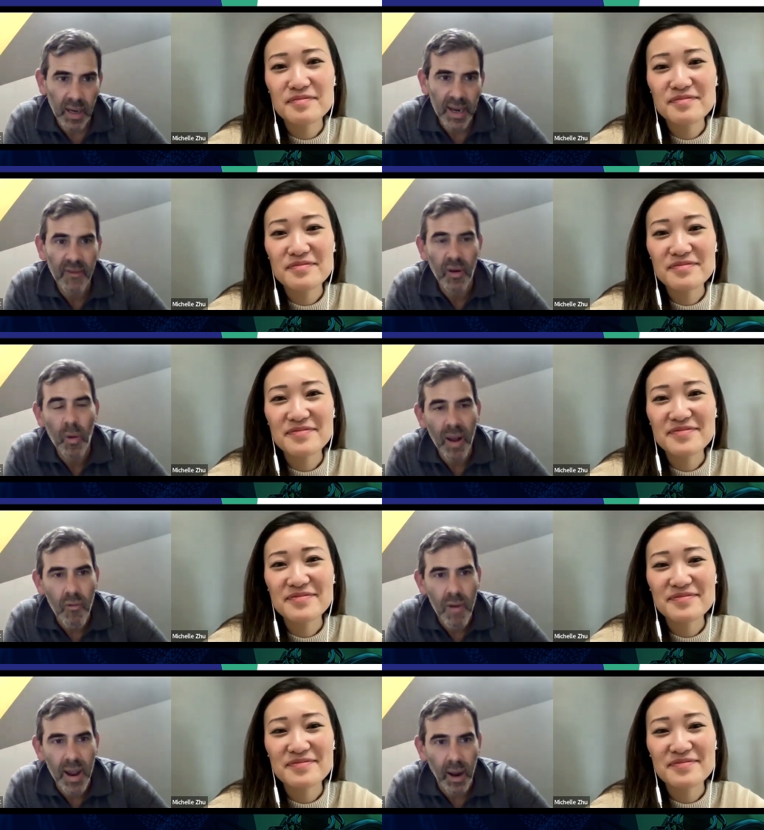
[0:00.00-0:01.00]
Speaker 1: and I never quite
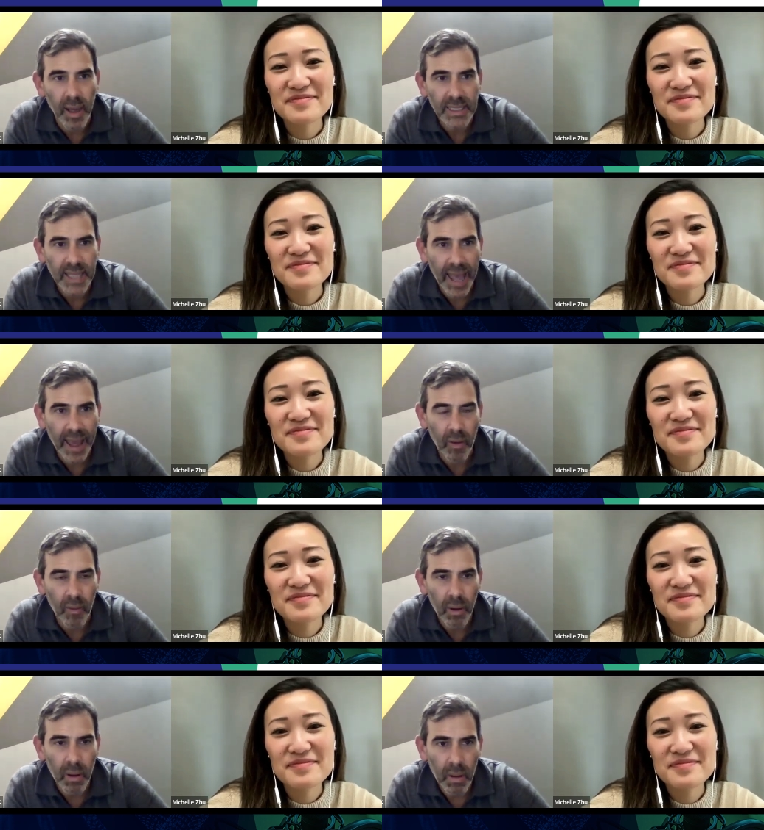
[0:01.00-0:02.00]
realised
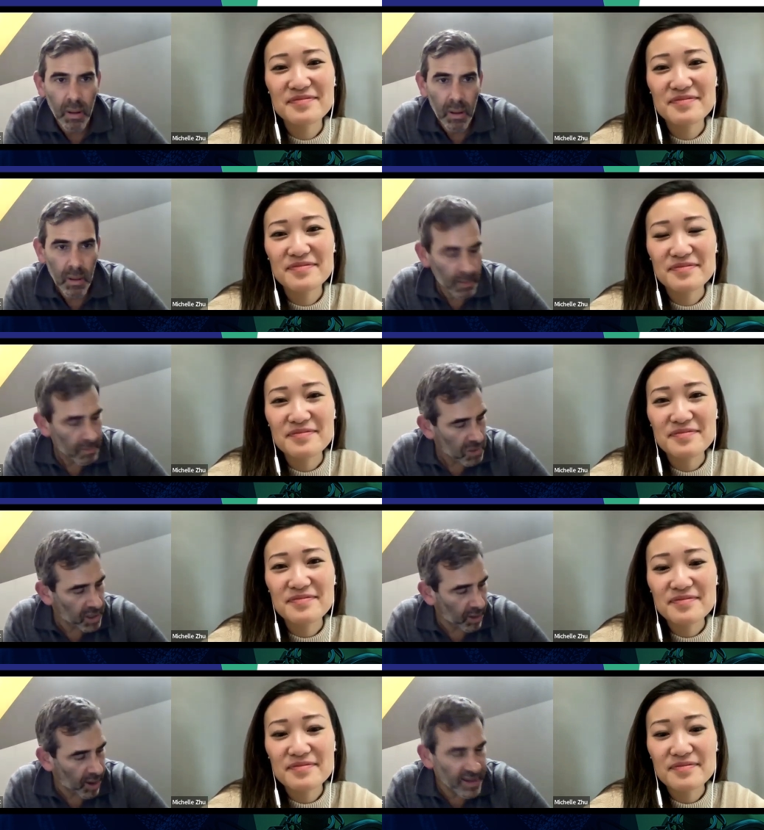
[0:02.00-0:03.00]
how,
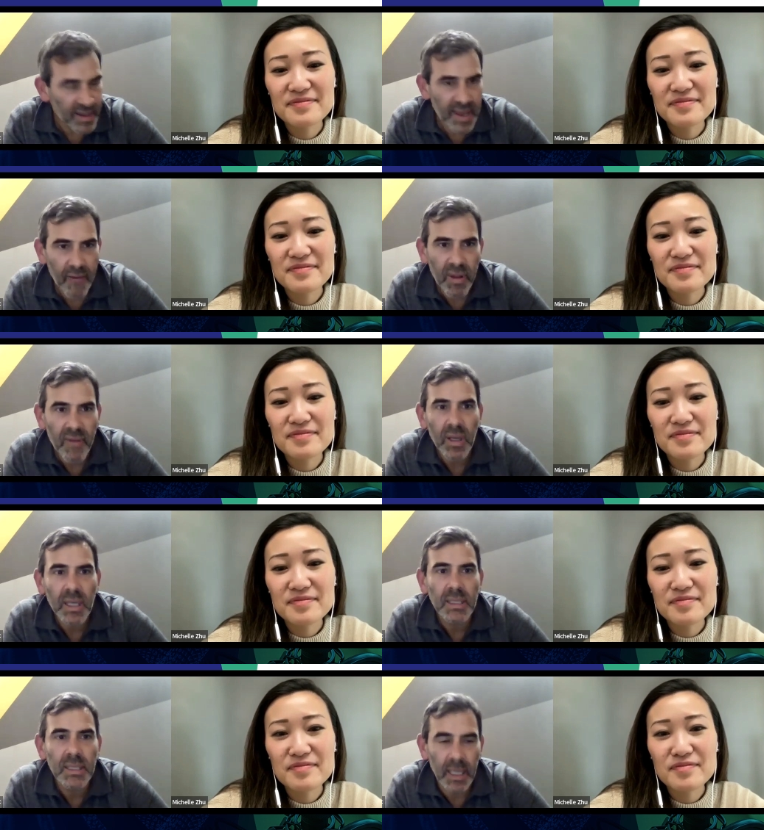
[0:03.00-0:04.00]
you know, I'd never even
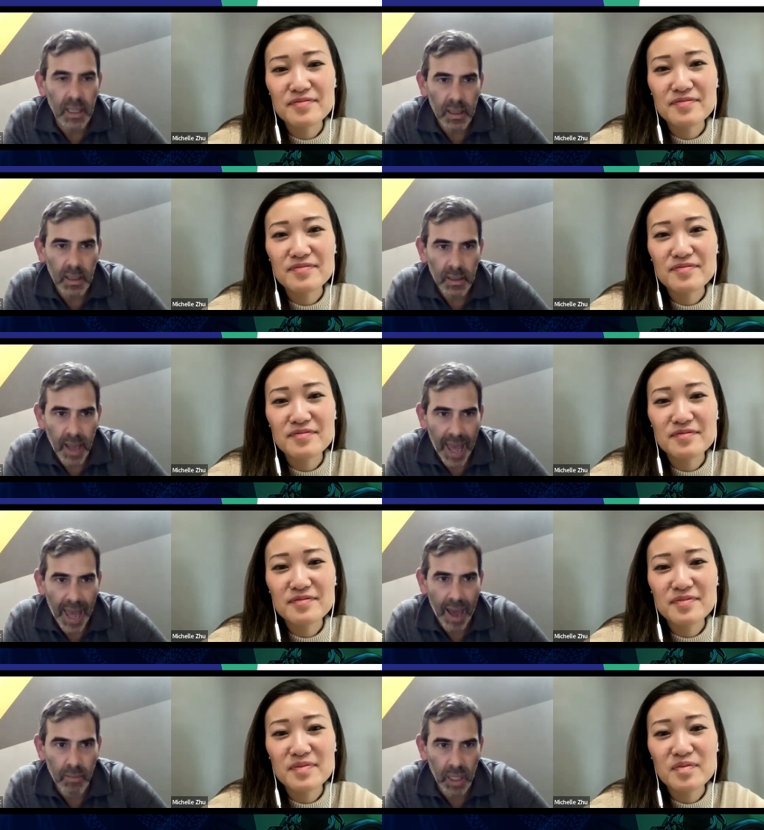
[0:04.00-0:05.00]
considered
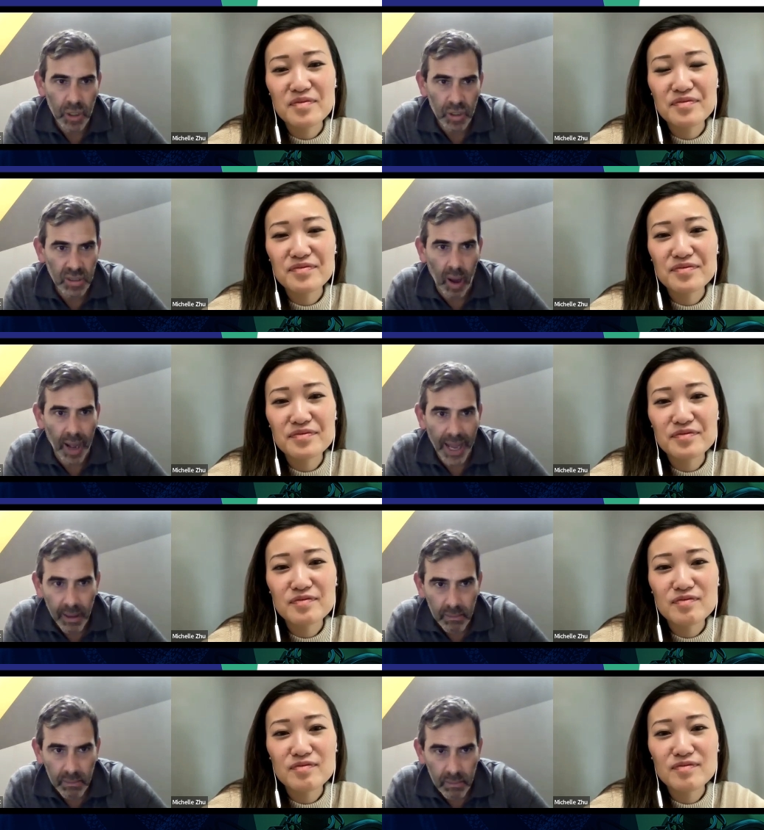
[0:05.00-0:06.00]
how much
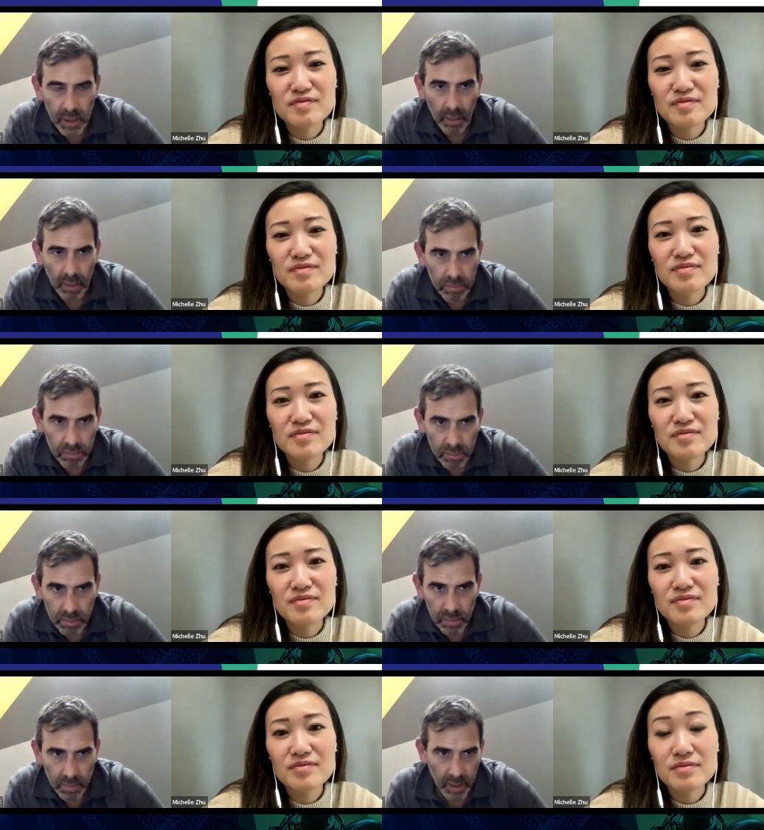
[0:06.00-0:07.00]
dye, you know,
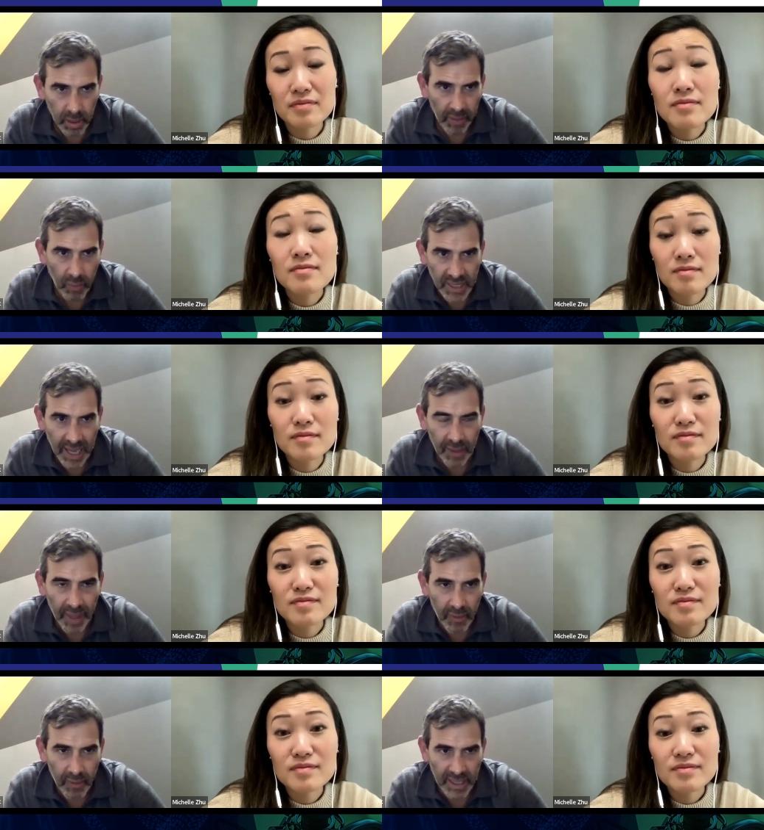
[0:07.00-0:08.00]
there was out
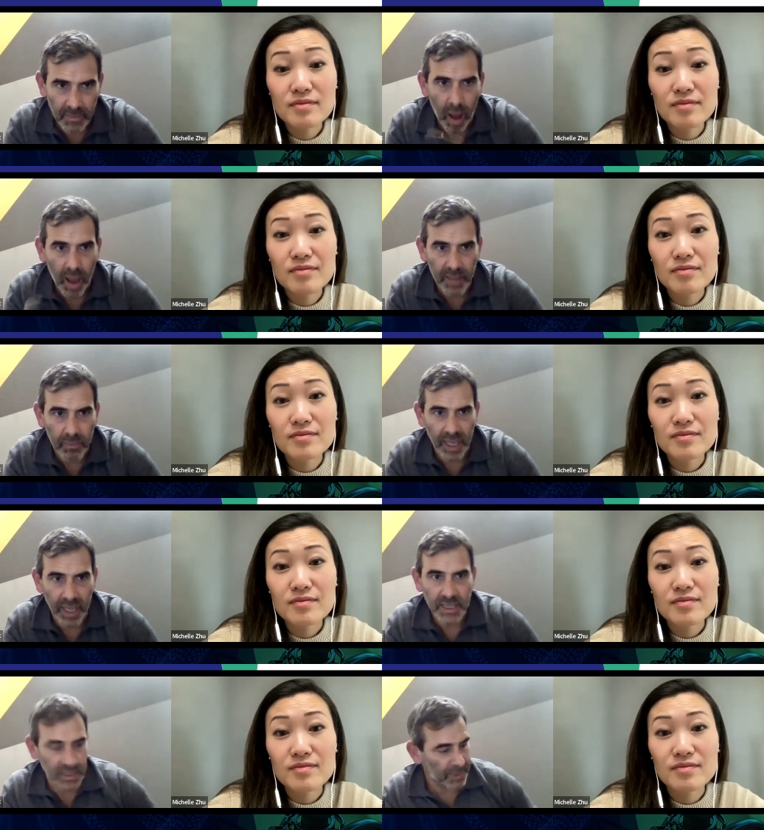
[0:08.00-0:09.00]
there as a
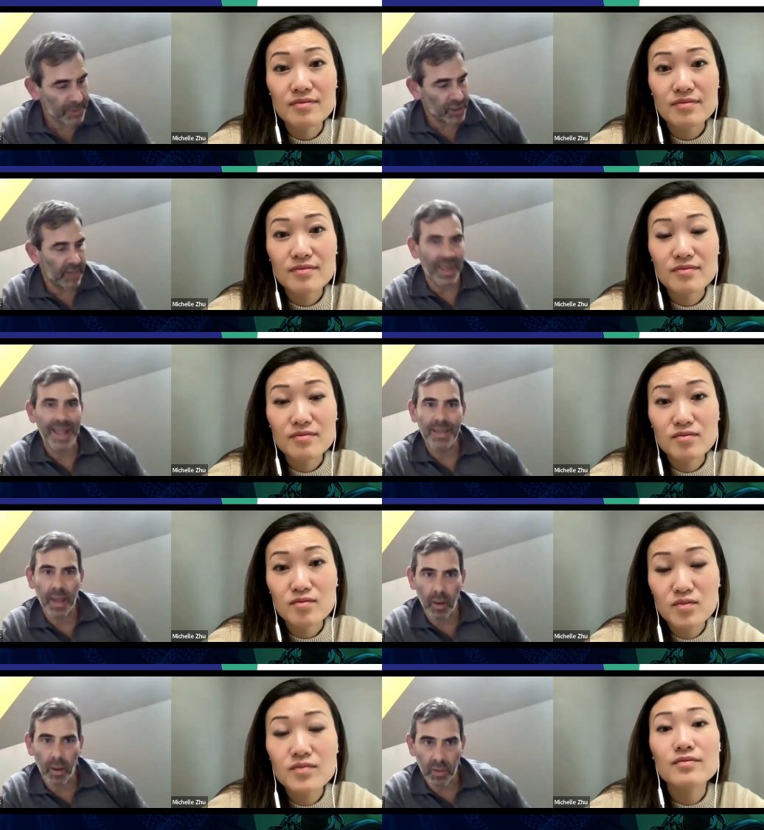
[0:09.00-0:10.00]
marketplace, especially the
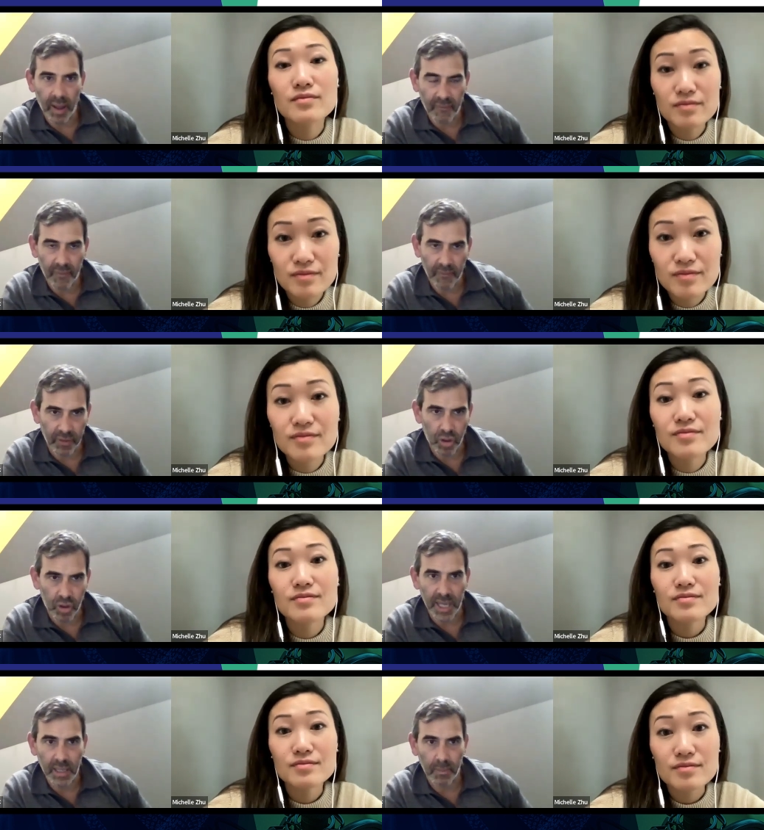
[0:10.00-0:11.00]
indigo dye for the
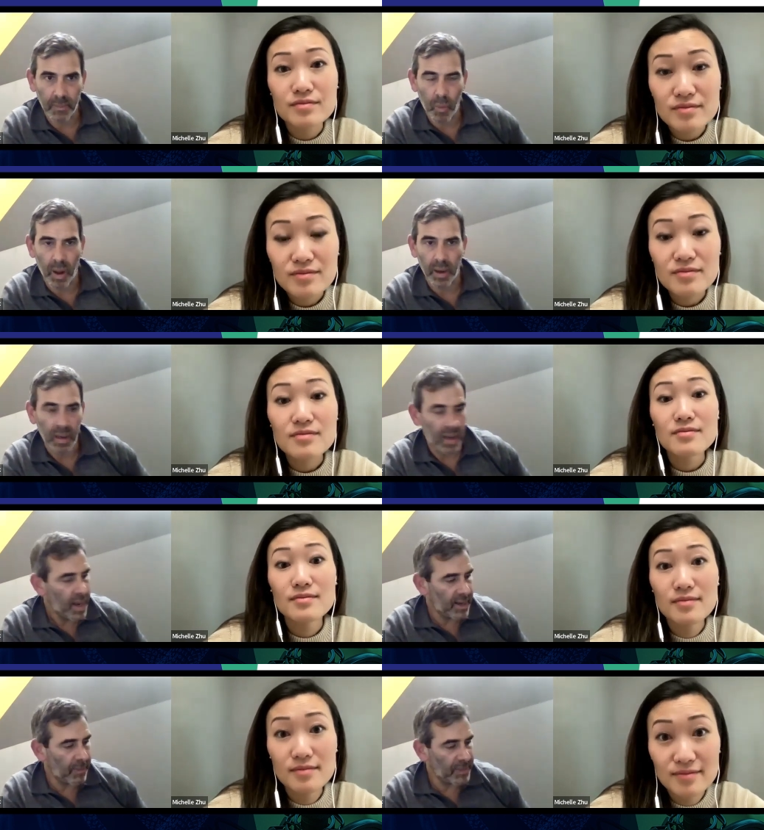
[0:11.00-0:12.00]
jean, number one.
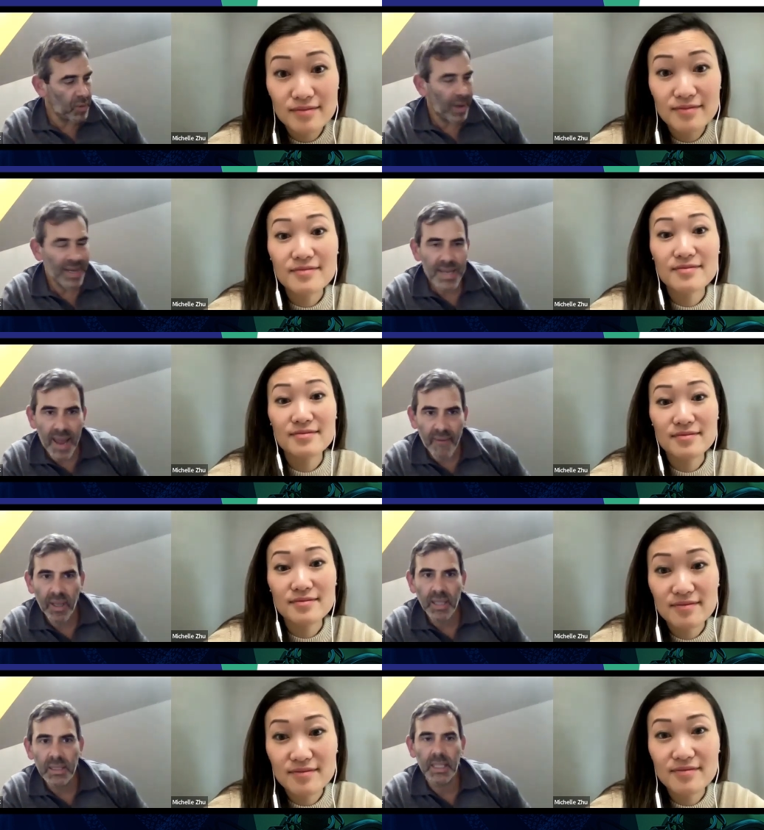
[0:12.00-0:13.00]
Number two, I'd
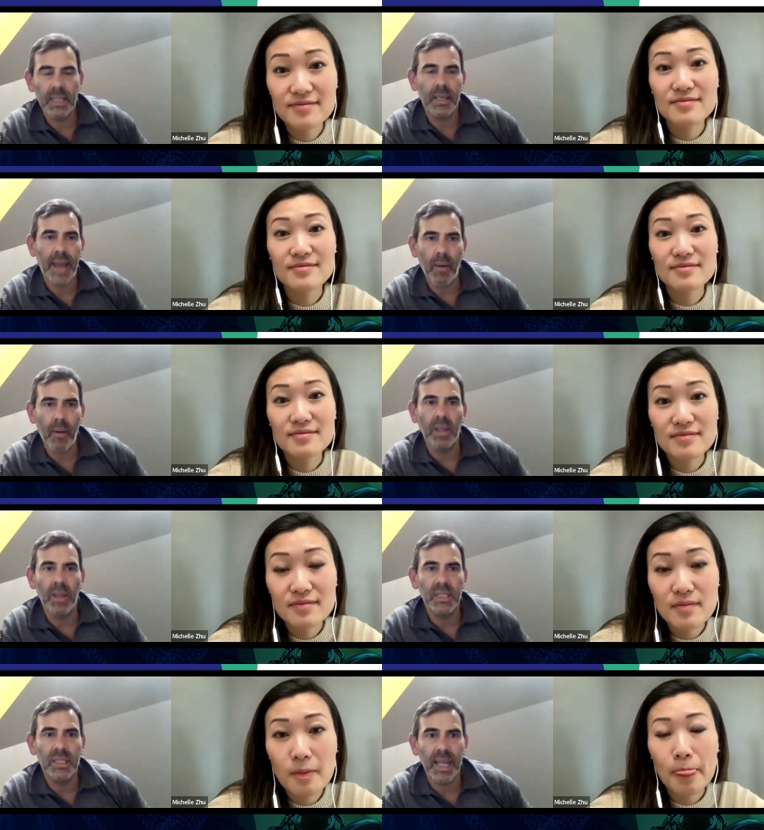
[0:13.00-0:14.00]
never considered how
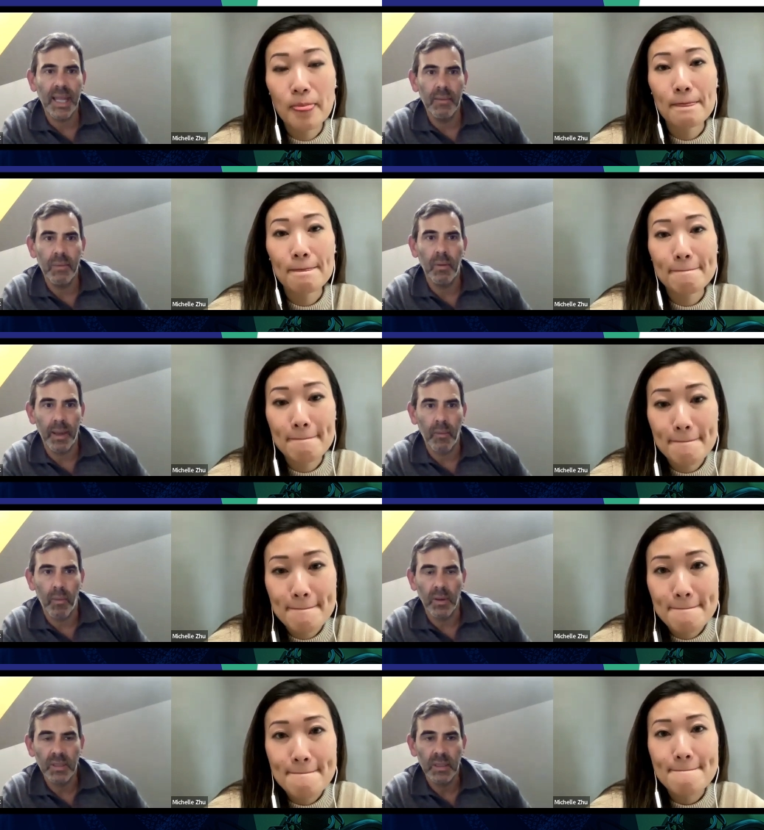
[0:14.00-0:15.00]
unsustainable it
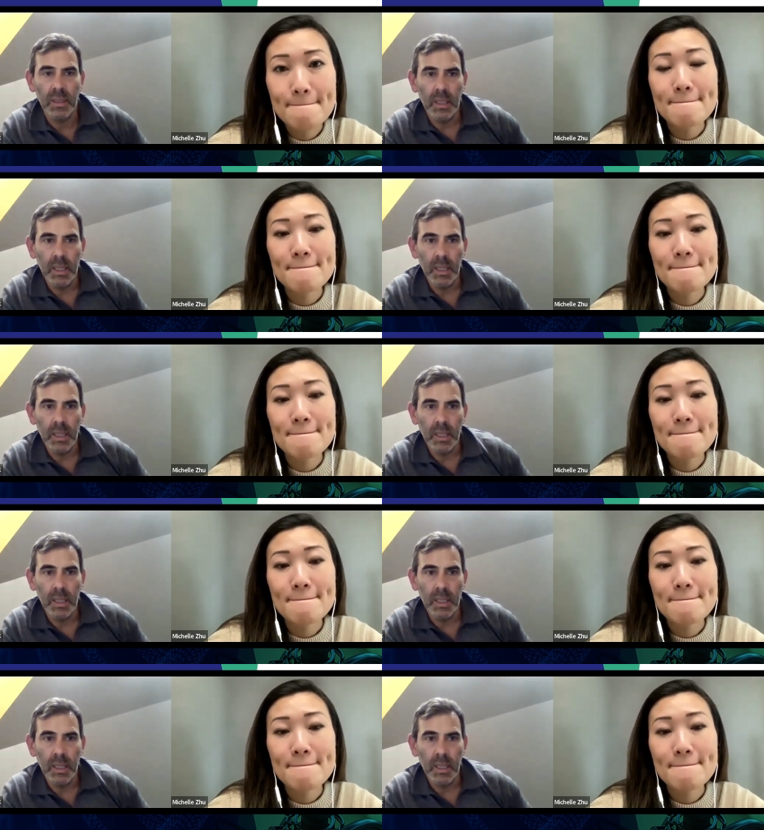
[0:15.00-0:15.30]
was